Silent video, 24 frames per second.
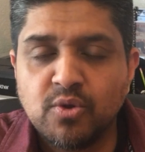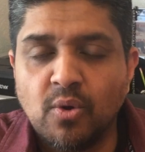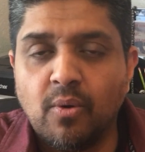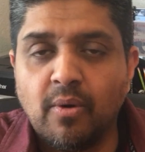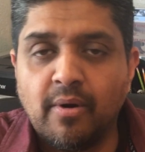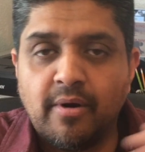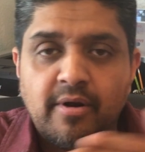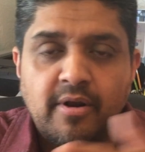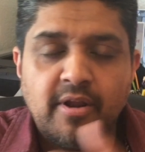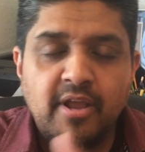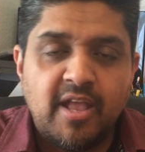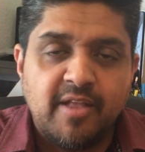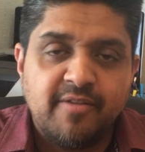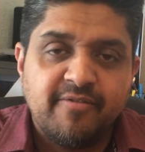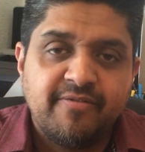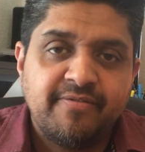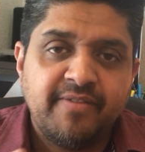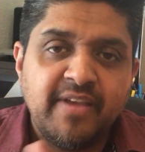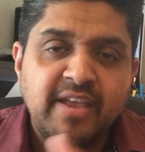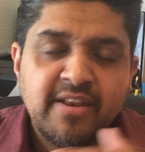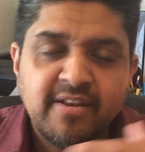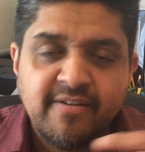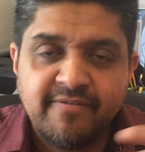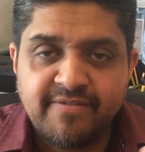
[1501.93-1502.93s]
door and
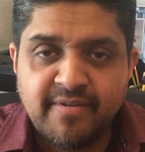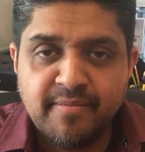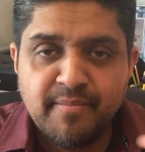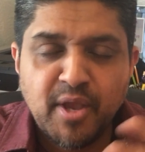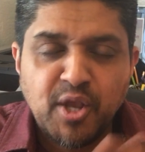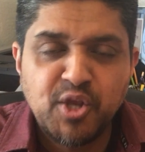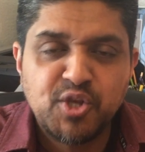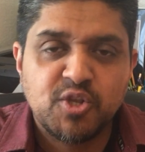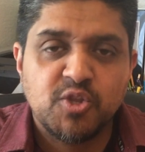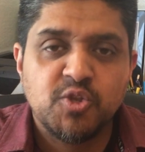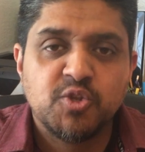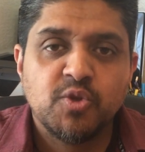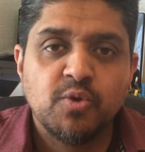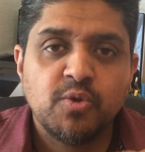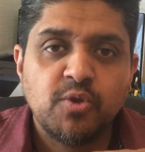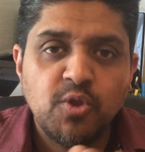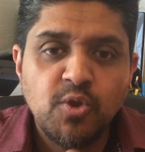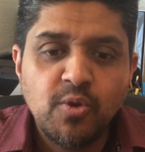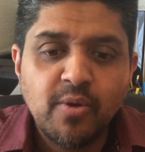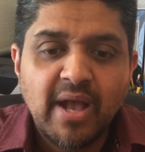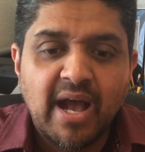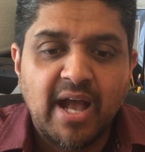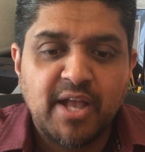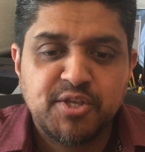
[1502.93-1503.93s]
feed information so
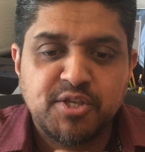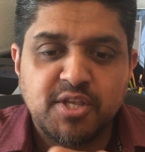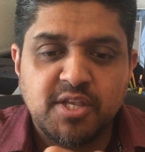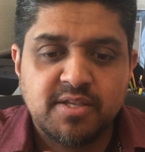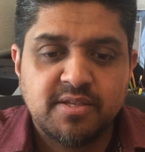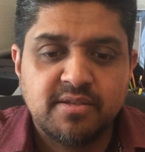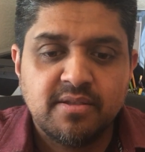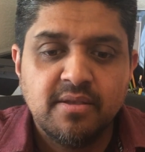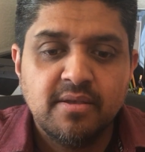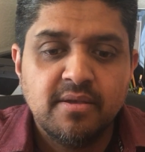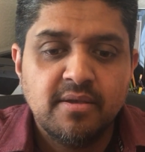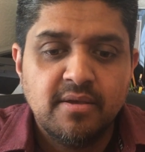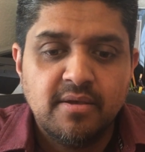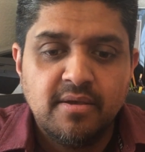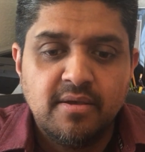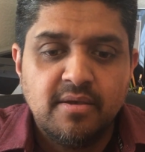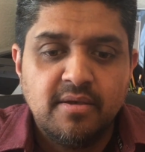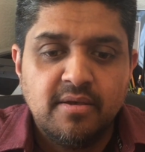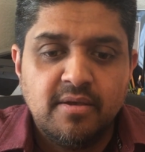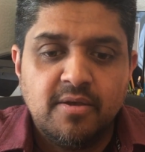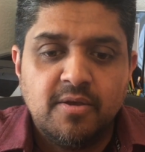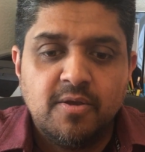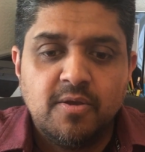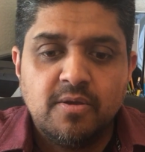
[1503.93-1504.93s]
you guys
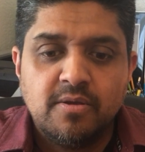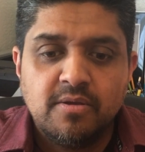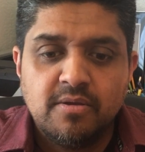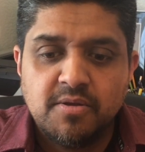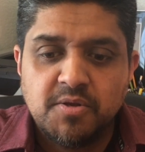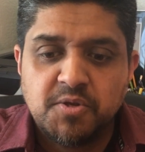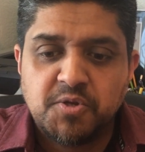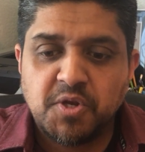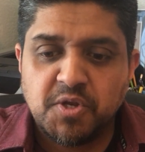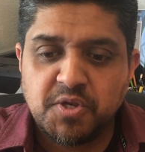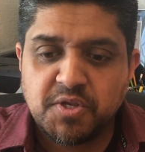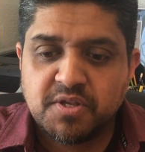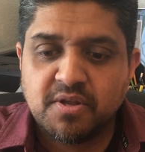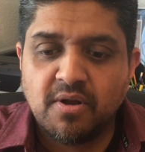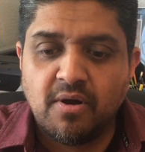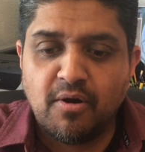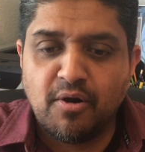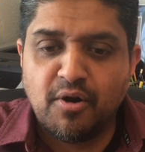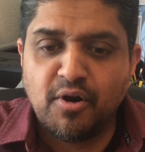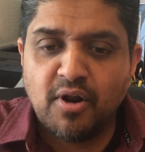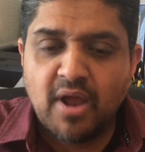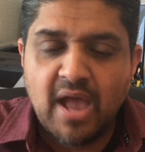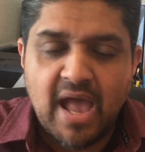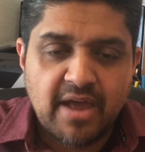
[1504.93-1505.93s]
just
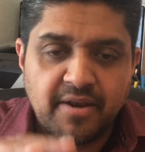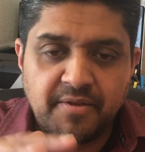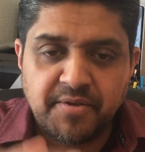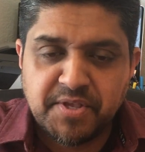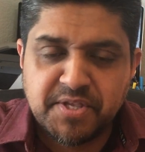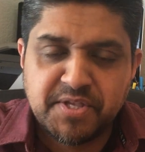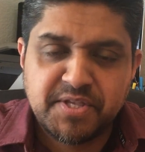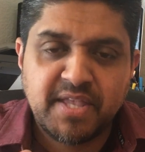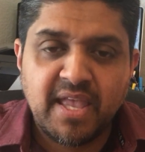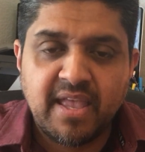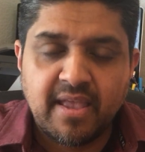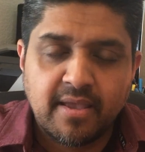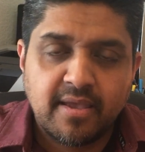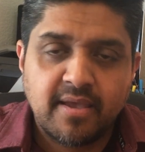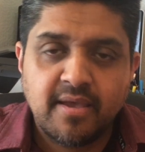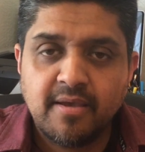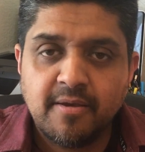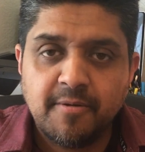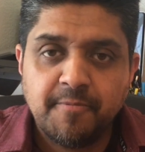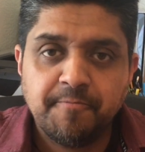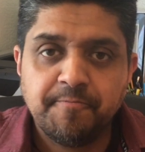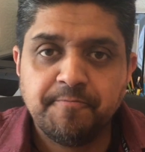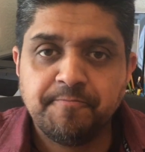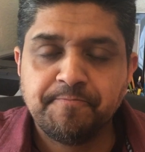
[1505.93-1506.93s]
are out of sync.
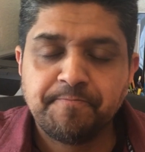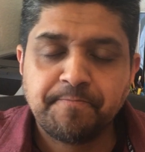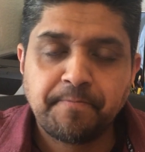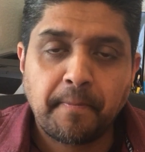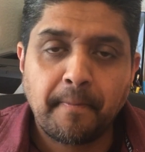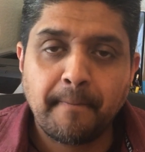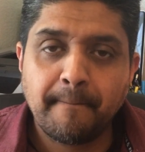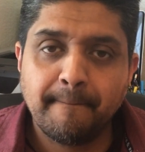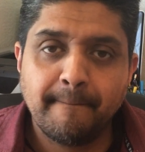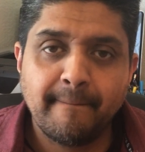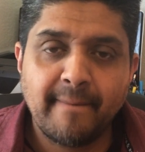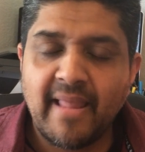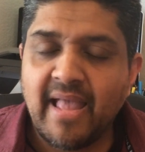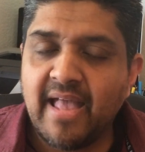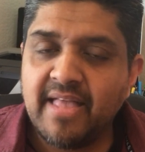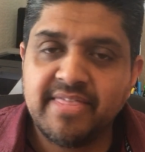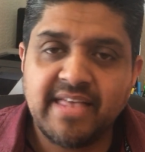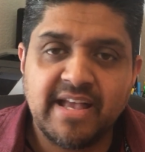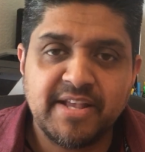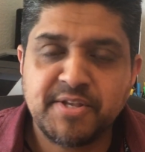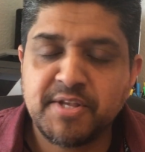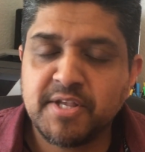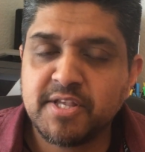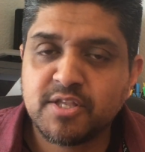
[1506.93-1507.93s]
And
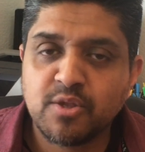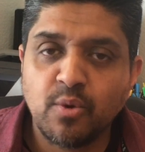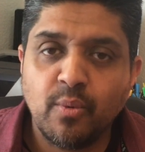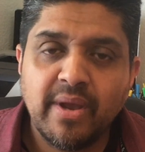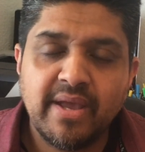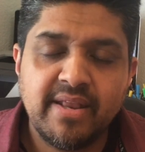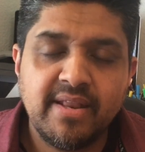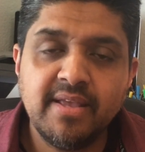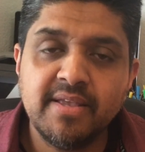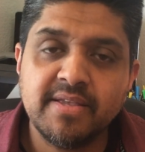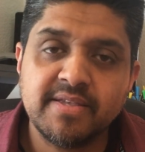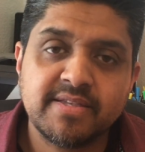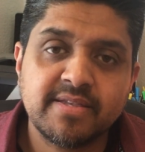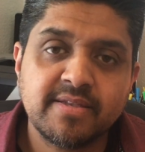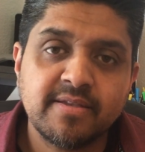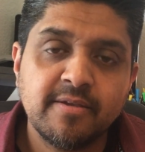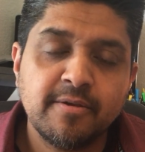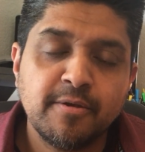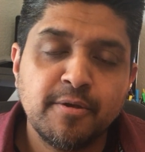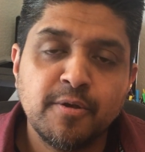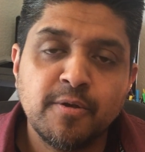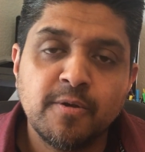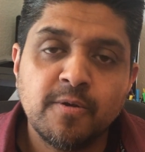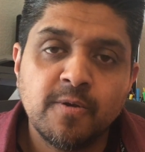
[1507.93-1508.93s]
that's just the way it is.
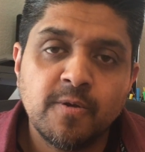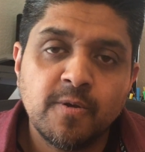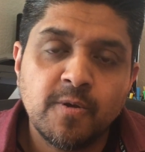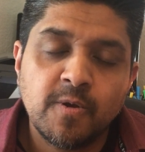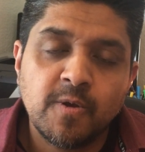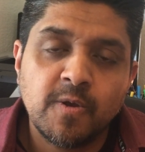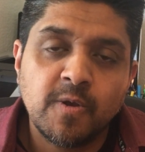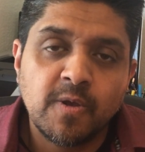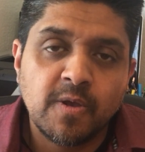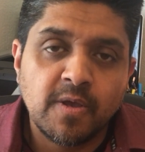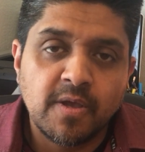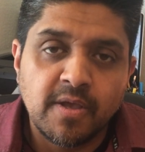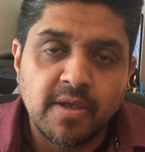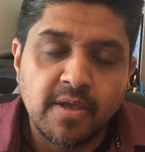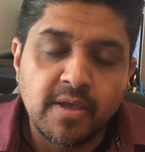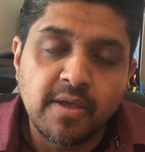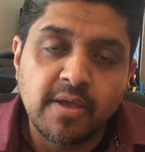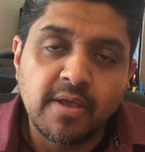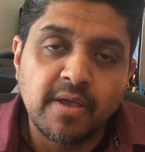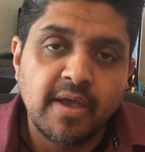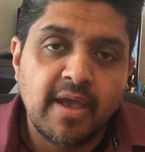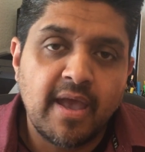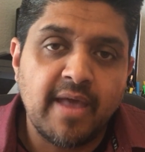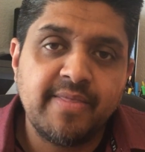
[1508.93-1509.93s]

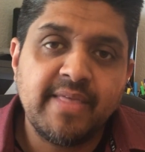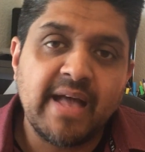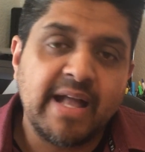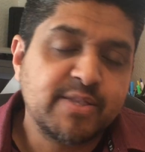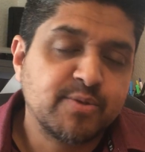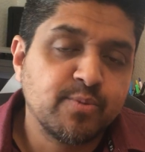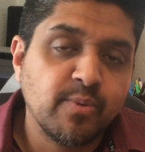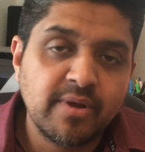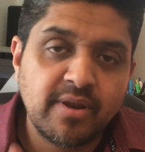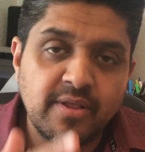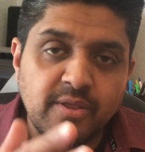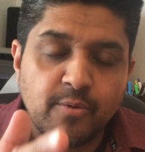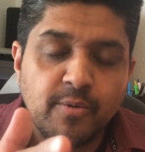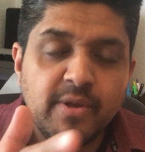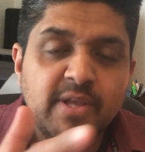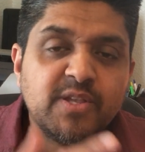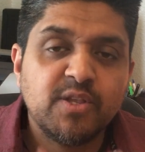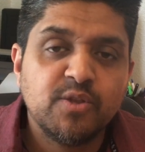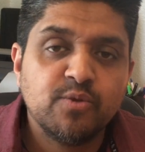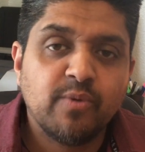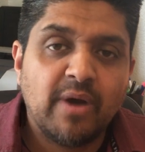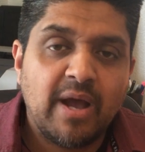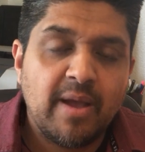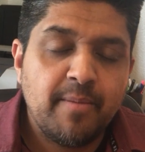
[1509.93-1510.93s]
And that's one of the
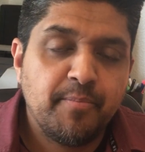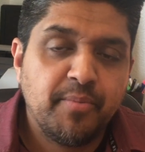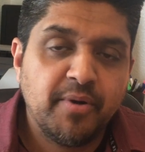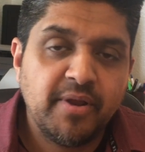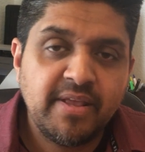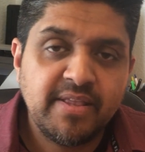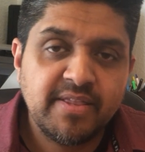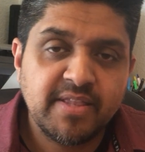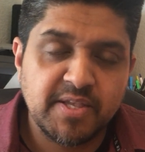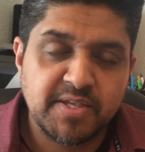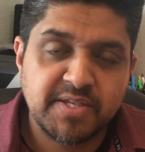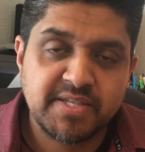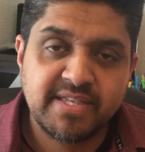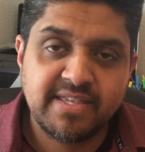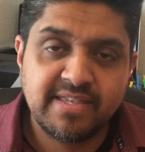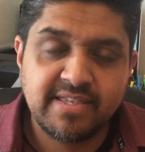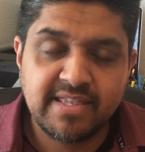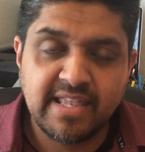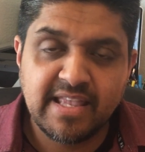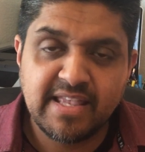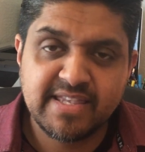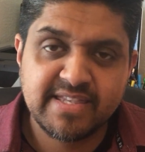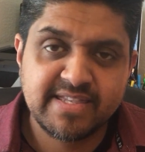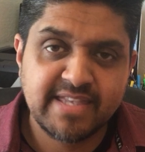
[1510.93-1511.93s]
reasons why I'm putting
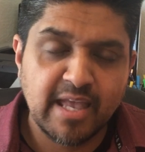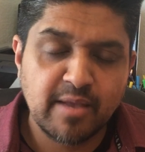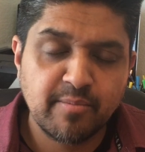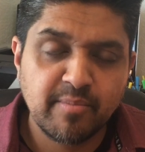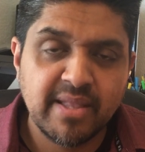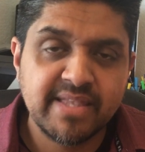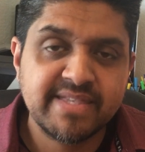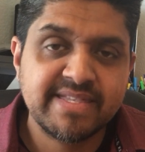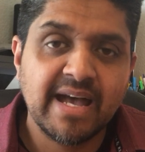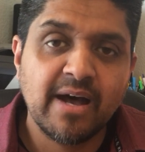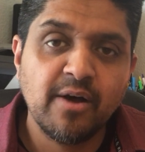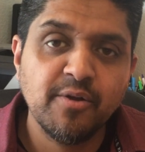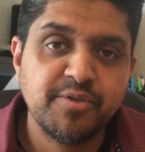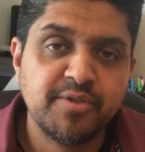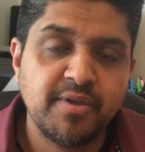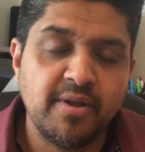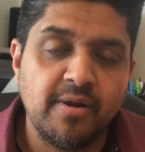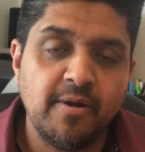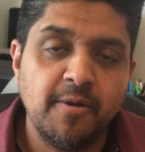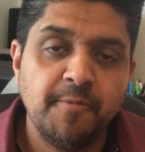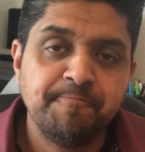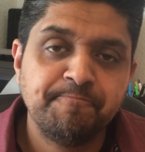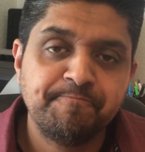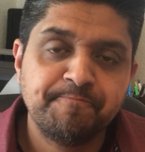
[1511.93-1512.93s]
these segments out
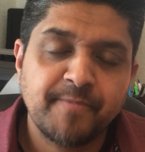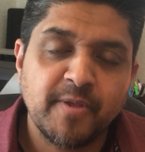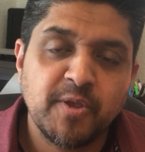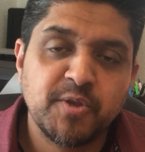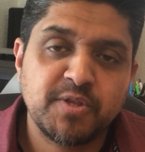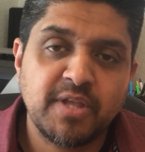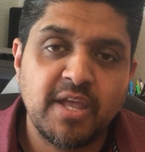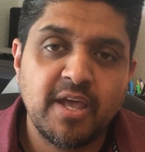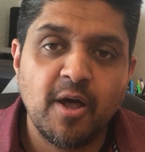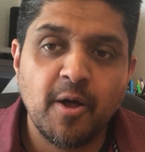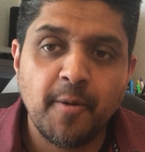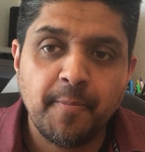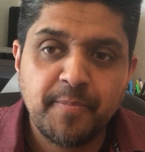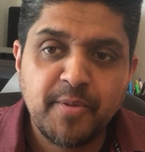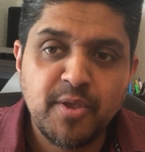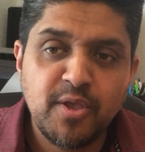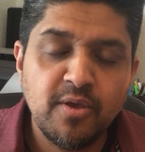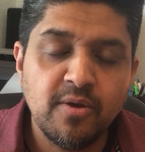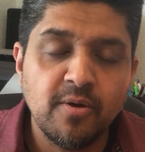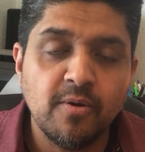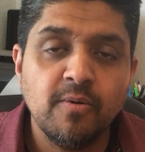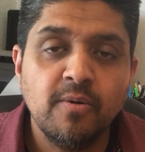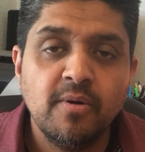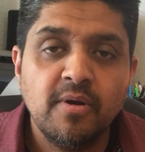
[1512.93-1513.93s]
there, is to help
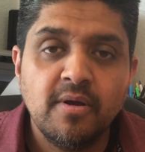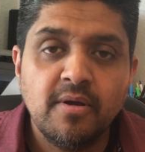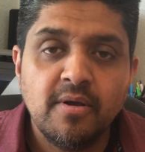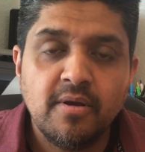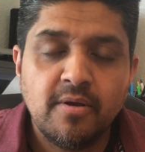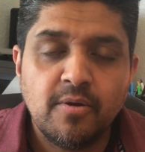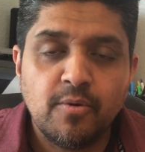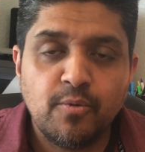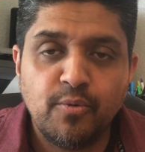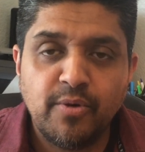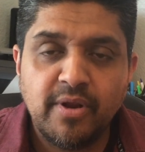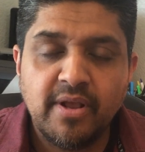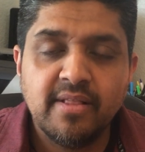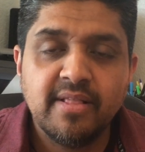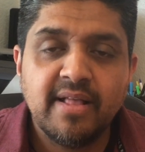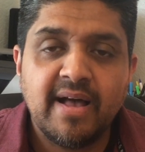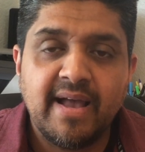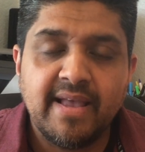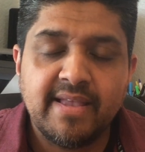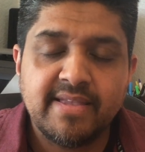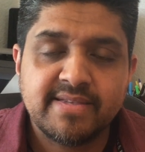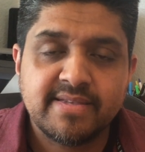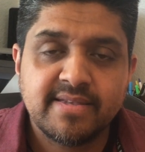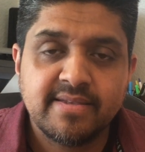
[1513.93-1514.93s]
you
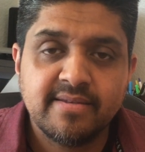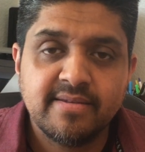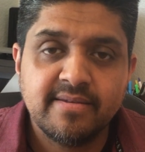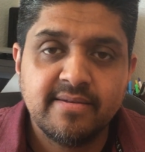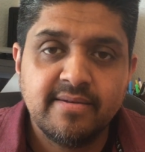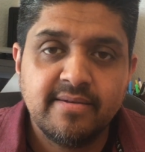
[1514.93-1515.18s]
realize,